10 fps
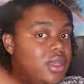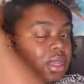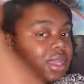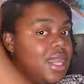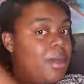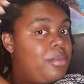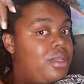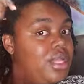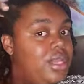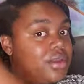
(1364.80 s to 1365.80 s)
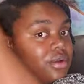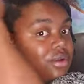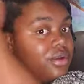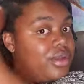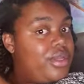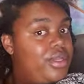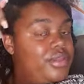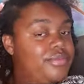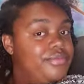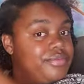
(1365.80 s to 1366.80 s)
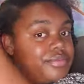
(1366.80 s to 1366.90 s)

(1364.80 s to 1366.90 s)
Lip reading: And I plan on